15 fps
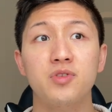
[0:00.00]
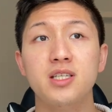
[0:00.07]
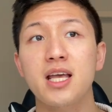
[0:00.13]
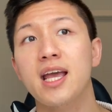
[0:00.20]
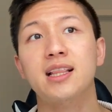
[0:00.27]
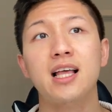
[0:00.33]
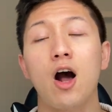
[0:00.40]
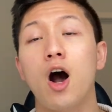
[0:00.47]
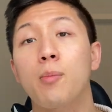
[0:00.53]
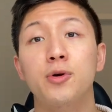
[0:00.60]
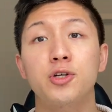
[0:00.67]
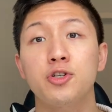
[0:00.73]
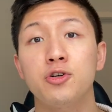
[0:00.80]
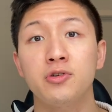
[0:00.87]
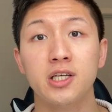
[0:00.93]
take that
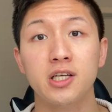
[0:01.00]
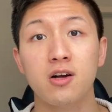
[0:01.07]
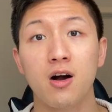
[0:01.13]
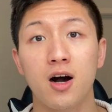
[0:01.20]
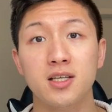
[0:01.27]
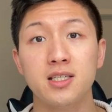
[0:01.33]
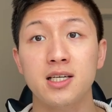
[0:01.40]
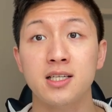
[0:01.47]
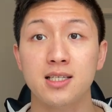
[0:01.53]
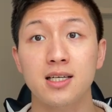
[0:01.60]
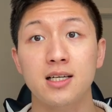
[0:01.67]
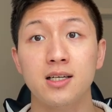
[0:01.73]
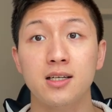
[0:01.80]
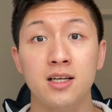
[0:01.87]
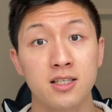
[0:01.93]
opportunity cost into
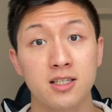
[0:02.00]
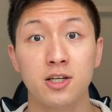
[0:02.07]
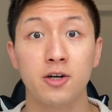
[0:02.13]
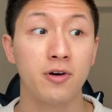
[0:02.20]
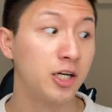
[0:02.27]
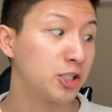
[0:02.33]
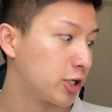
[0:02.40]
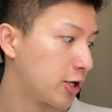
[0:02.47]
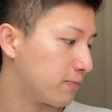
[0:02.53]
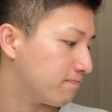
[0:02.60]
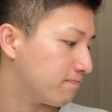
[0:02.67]
consideration.